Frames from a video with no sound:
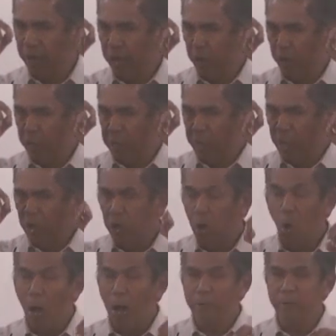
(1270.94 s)
there should be
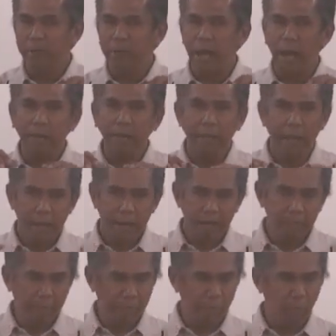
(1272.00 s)
no other God
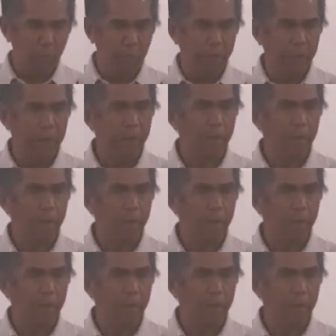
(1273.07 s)
before me.